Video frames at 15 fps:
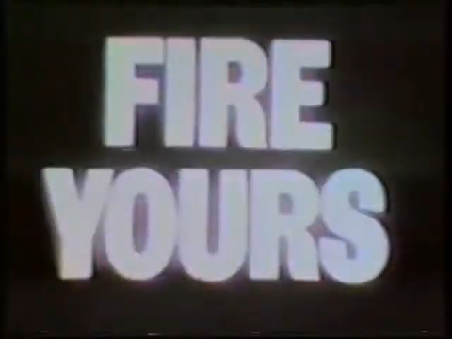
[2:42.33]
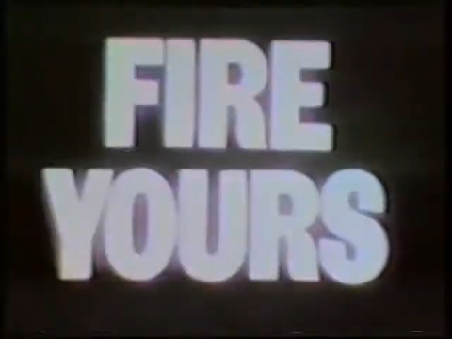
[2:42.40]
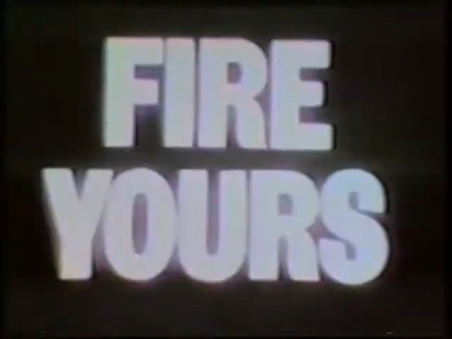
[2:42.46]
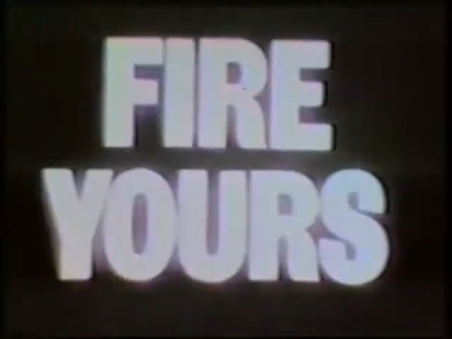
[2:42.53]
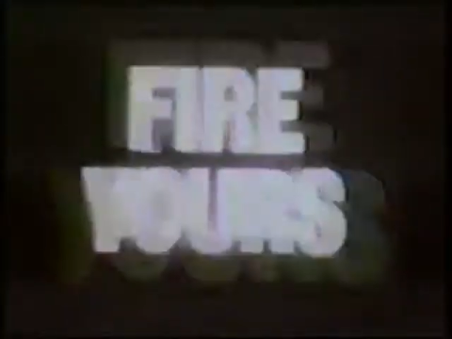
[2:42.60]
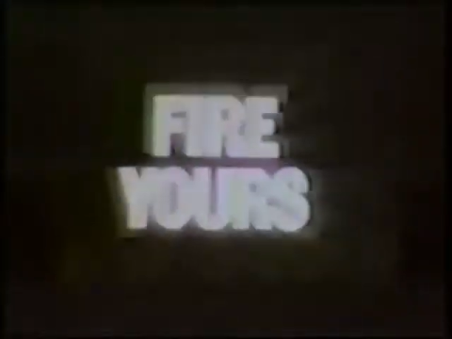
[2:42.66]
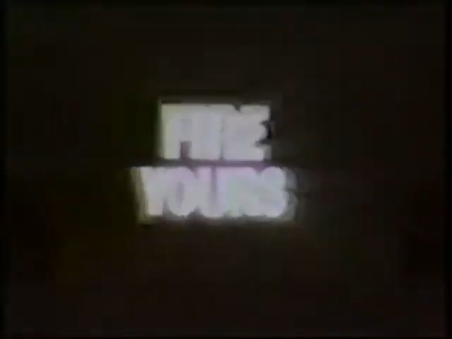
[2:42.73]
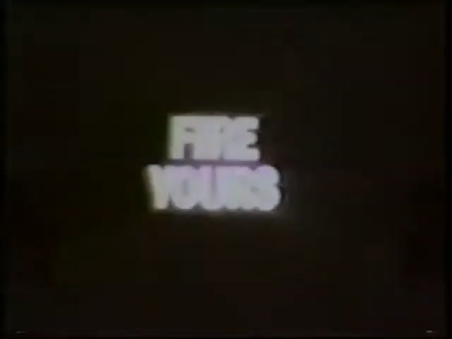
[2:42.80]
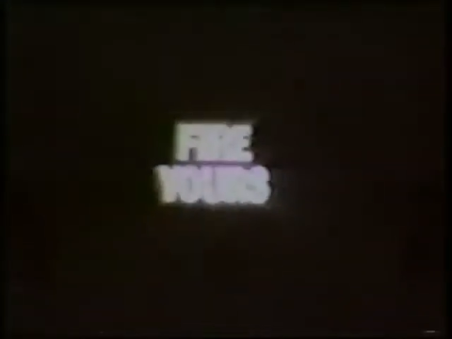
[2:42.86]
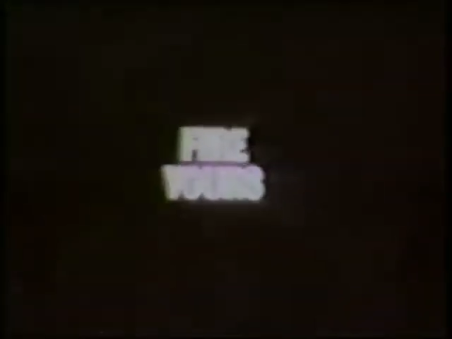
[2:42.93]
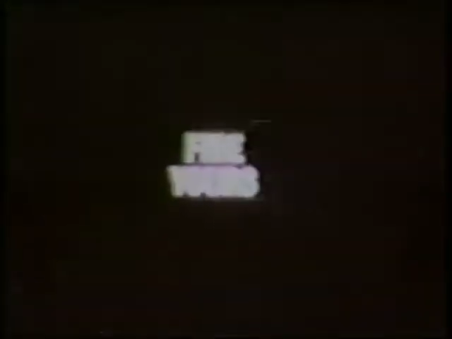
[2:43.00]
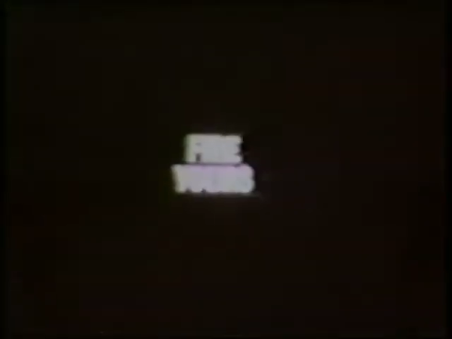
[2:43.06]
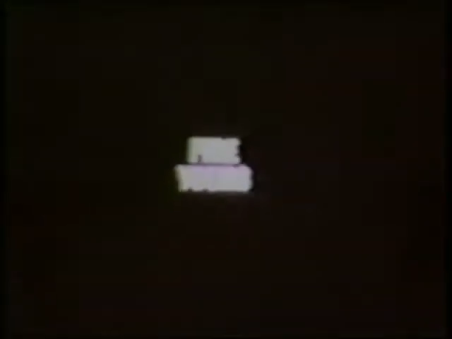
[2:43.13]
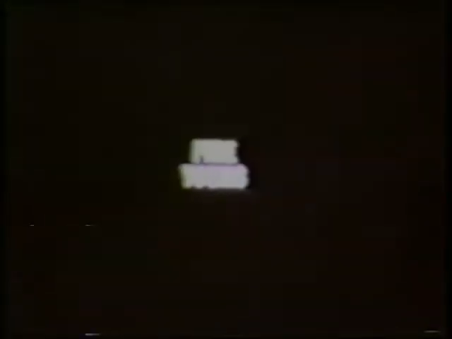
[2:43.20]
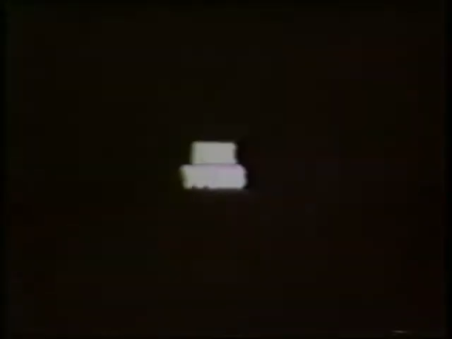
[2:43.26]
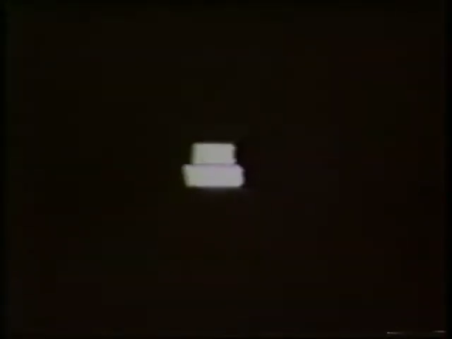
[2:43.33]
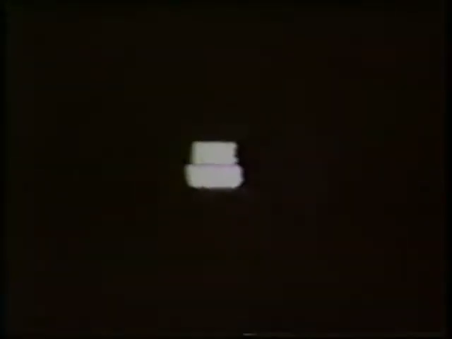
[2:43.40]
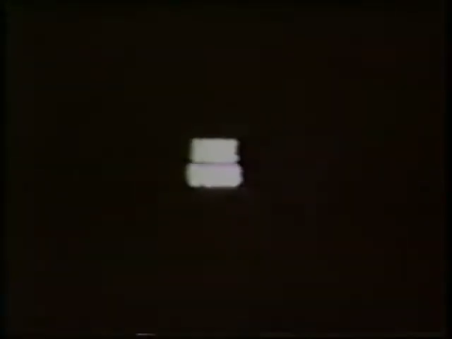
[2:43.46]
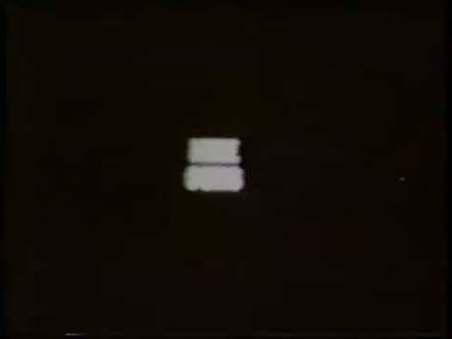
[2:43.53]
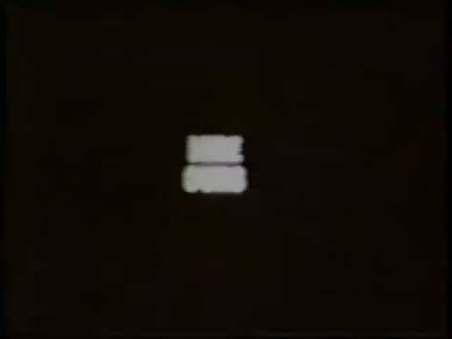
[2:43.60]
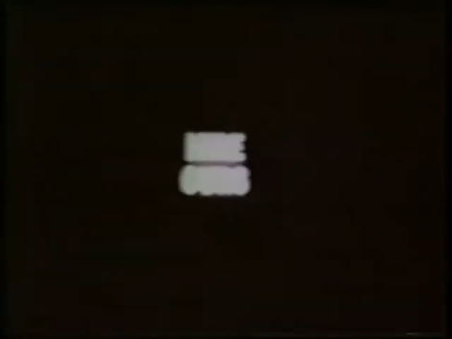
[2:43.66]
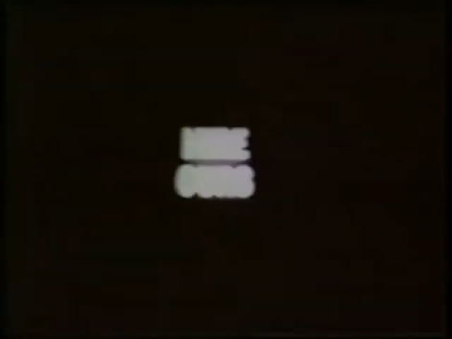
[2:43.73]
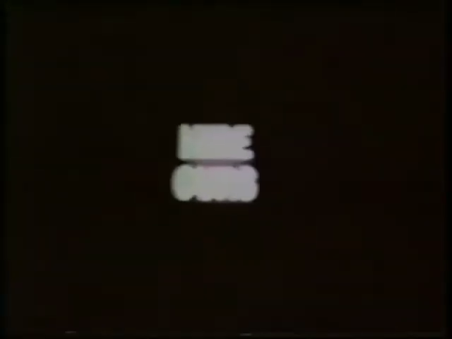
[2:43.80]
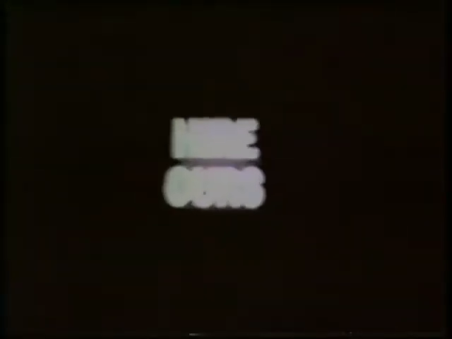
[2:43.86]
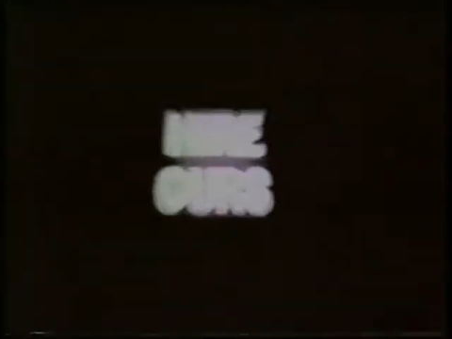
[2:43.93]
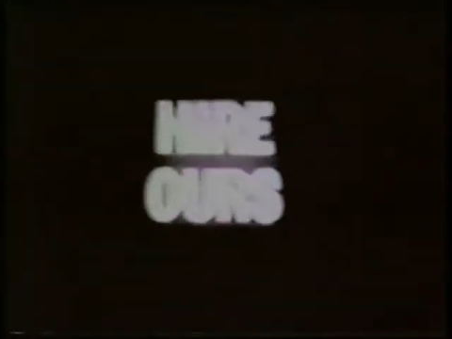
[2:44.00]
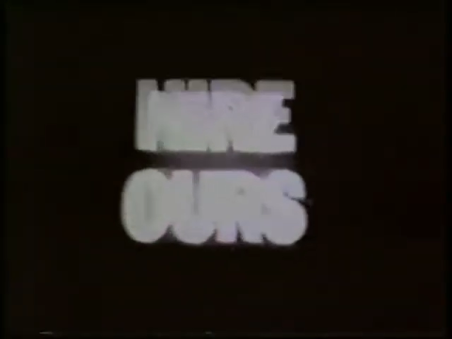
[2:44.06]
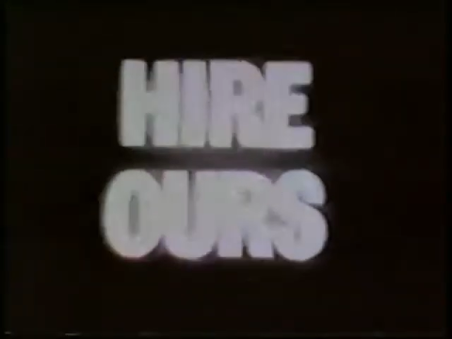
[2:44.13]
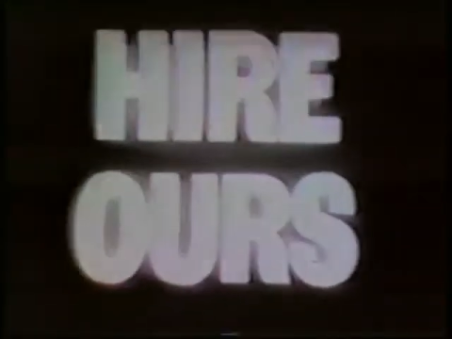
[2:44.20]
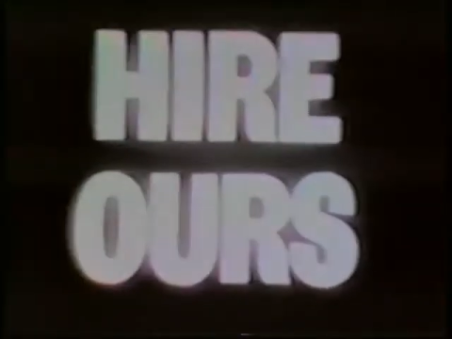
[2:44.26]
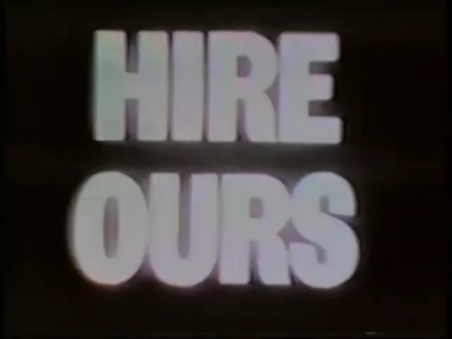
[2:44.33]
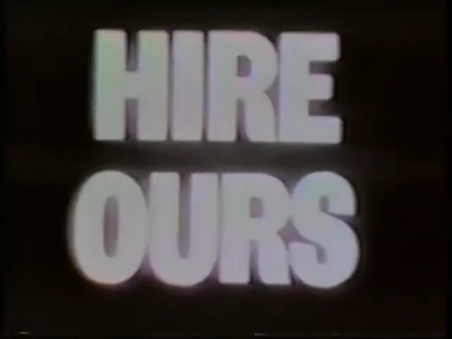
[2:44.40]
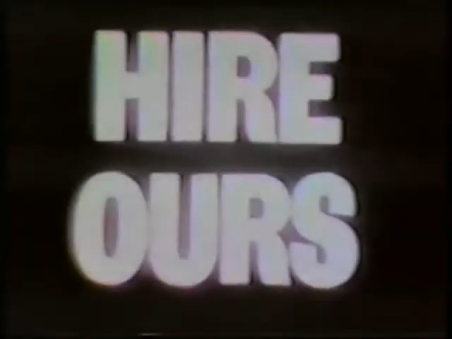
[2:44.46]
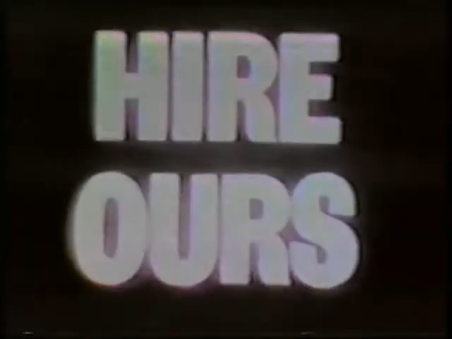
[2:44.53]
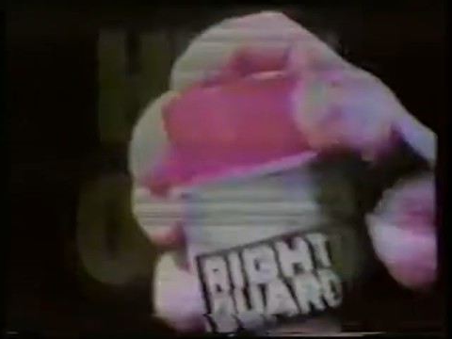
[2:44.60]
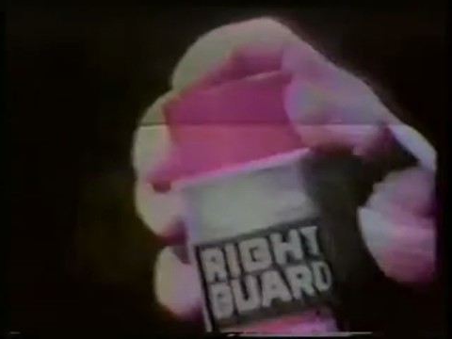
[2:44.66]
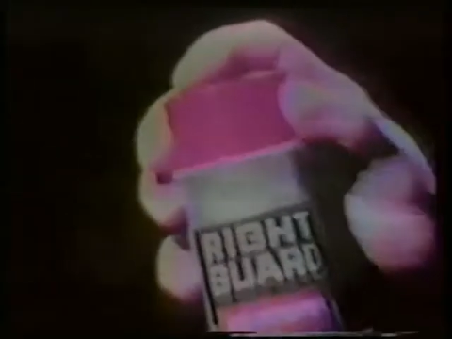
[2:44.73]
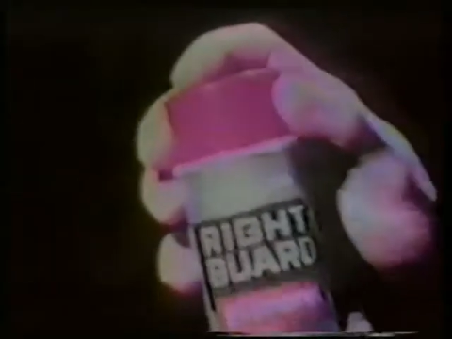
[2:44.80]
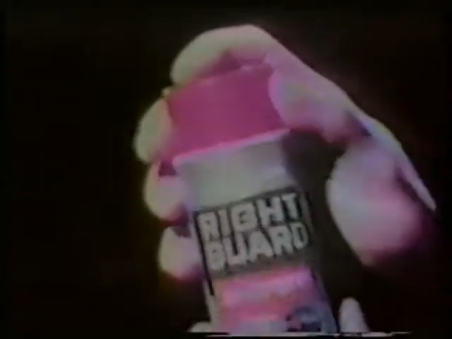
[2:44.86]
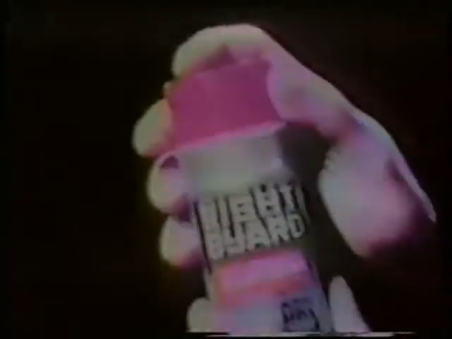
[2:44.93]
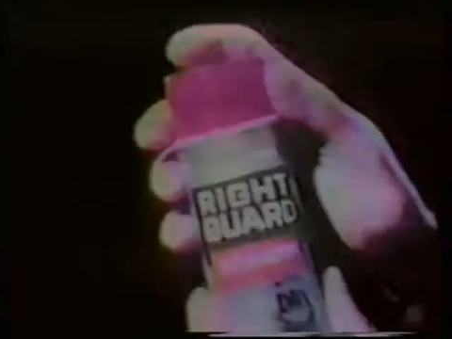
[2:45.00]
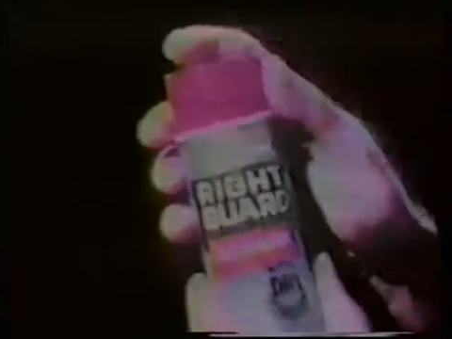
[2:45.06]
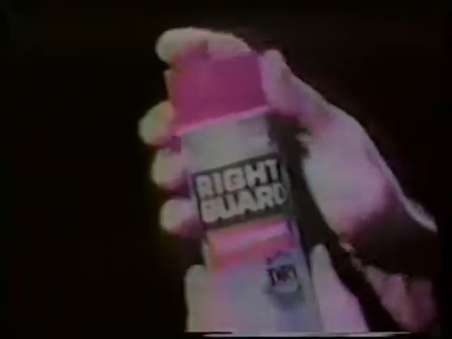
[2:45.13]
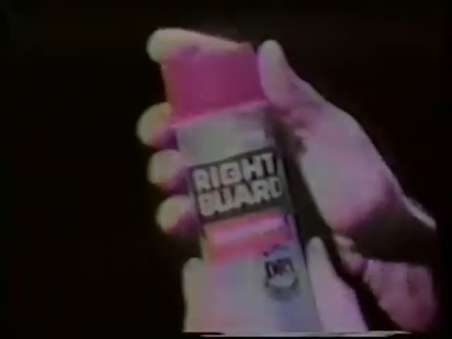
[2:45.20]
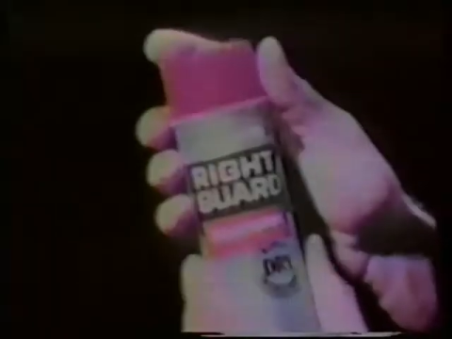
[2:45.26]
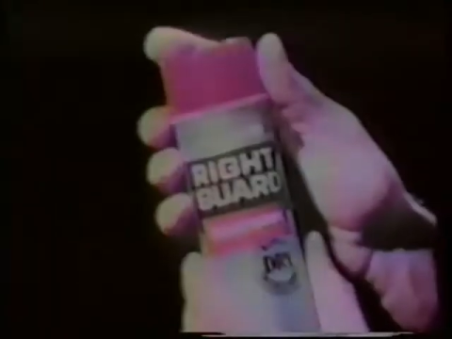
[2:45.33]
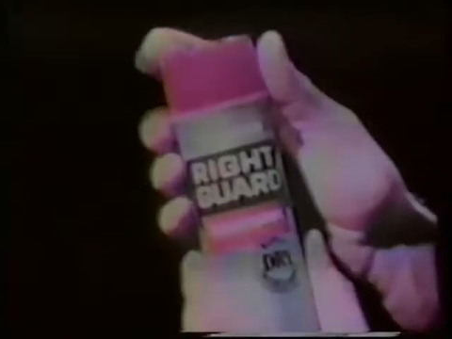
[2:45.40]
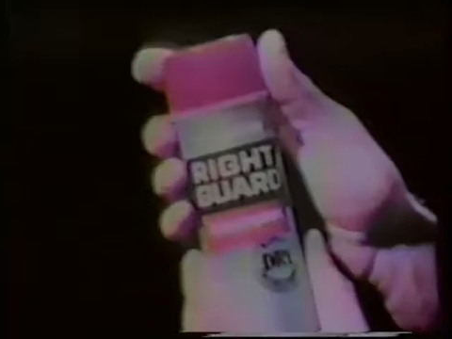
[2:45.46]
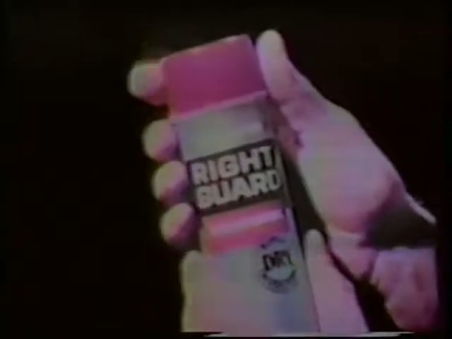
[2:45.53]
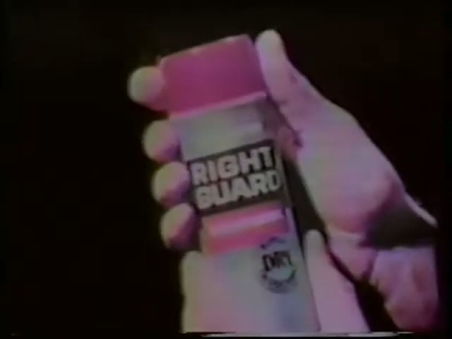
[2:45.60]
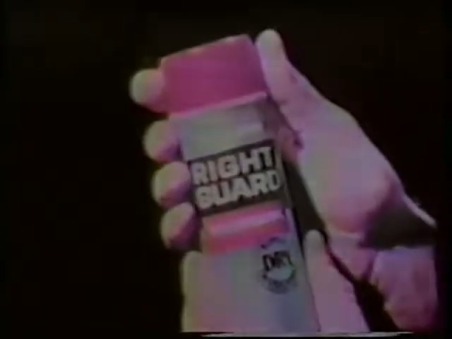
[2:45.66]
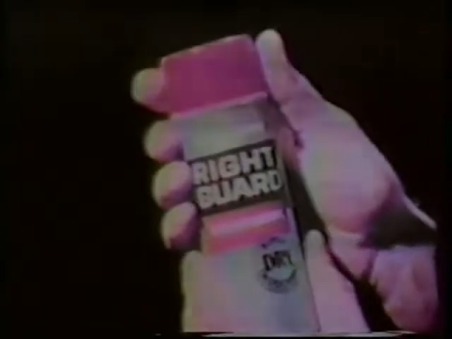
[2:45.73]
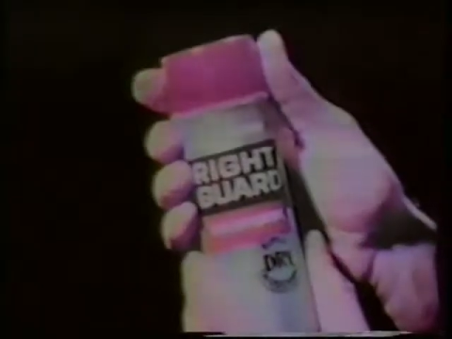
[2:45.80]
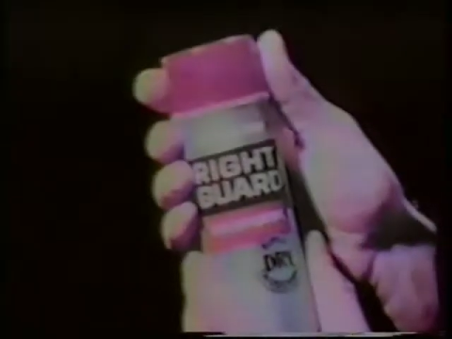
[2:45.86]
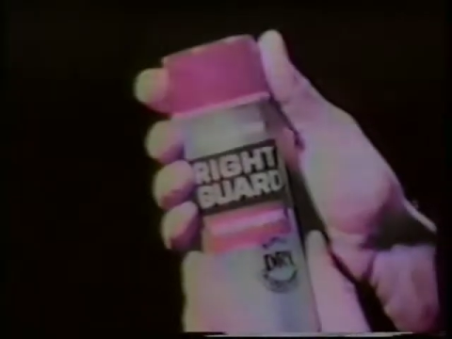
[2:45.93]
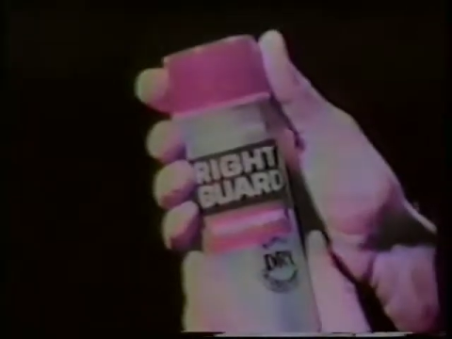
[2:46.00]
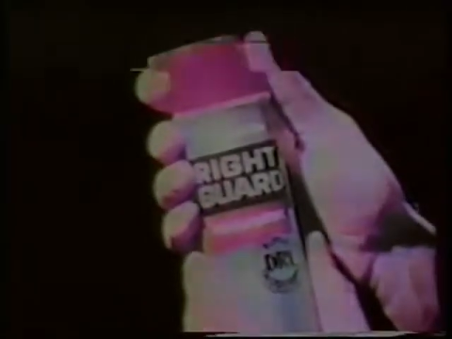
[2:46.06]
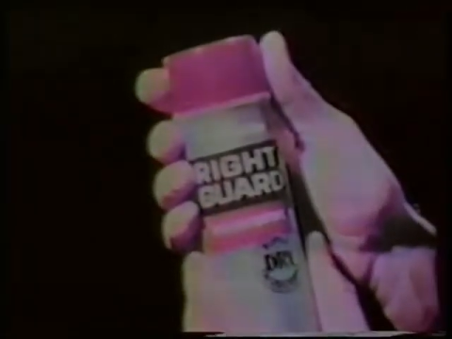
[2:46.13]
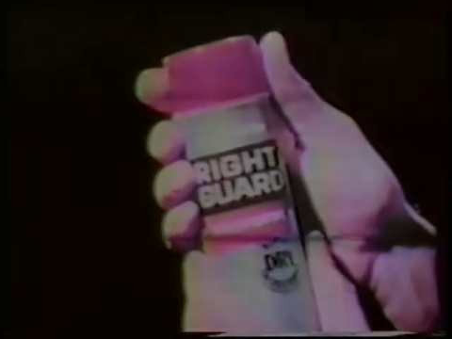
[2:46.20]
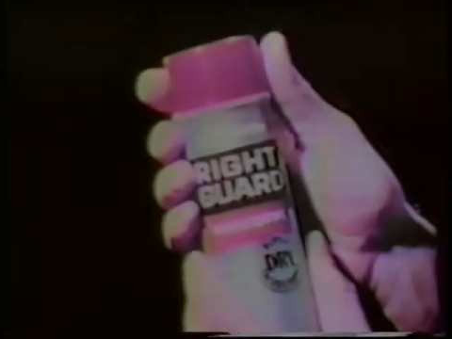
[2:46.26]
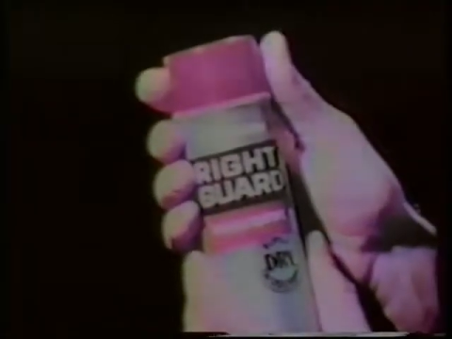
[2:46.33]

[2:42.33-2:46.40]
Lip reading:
No face is visible, so there are no lips to read.